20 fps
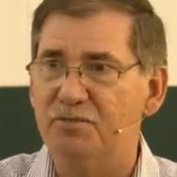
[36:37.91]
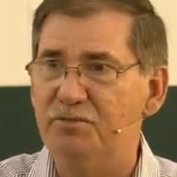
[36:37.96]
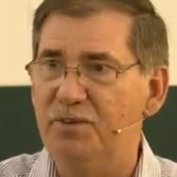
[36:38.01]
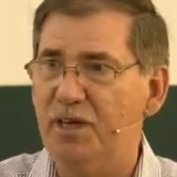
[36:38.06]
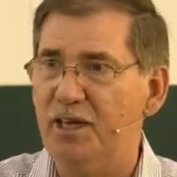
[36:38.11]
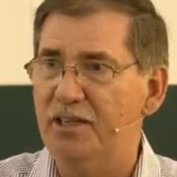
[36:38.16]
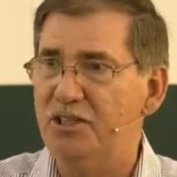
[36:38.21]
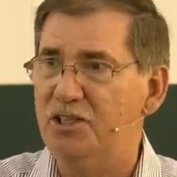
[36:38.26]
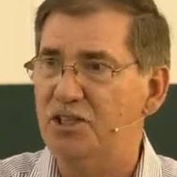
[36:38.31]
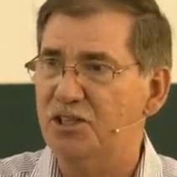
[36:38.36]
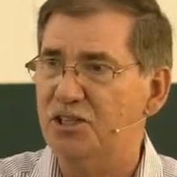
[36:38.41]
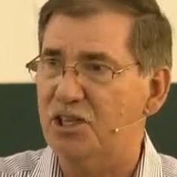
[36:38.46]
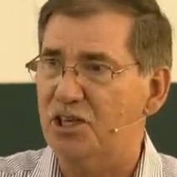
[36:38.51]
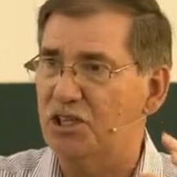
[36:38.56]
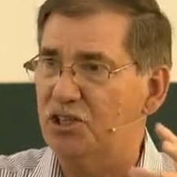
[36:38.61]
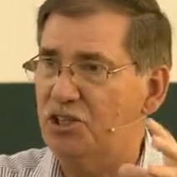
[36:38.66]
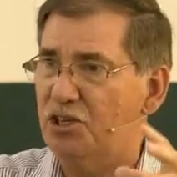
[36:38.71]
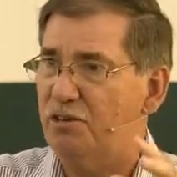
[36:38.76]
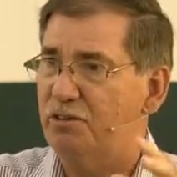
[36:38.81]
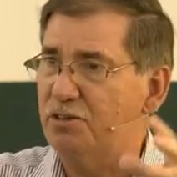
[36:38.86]
villages, and
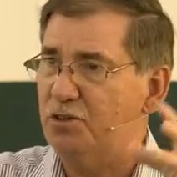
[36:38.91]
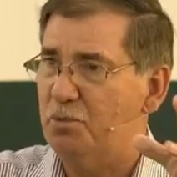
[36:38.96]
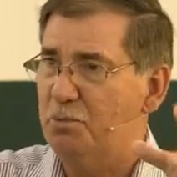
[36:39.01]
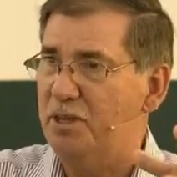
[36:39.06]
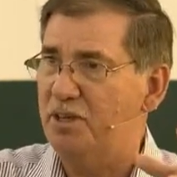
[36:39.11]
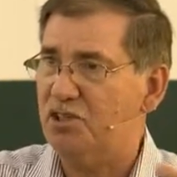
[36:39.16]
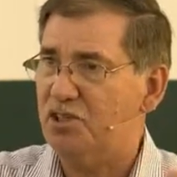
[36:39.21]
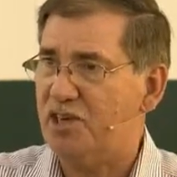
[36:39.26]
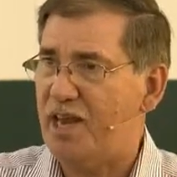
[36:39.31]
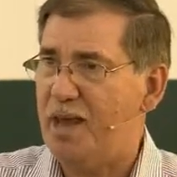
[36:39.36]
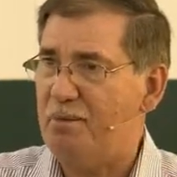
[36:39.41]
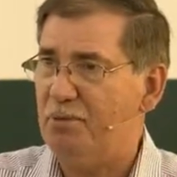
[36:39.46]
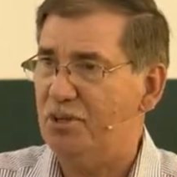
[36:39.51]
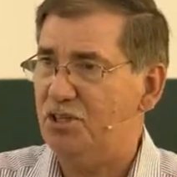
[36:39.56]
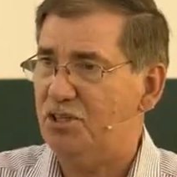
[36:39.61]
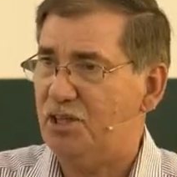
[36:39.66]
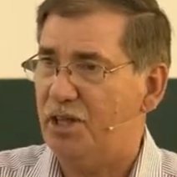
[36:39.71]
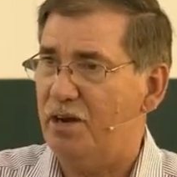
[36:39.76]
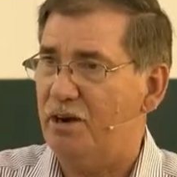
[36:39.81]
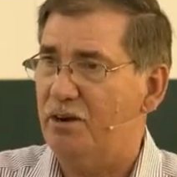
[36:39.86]
a church would be
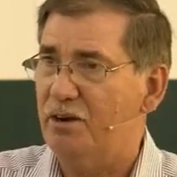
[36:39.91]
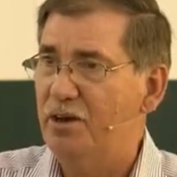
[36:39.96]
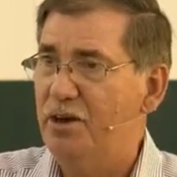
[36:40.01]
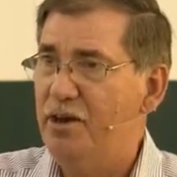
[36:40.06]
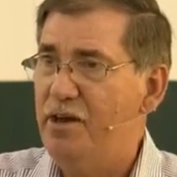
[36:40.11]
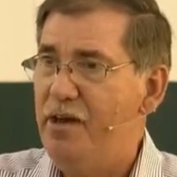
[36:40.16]
established there.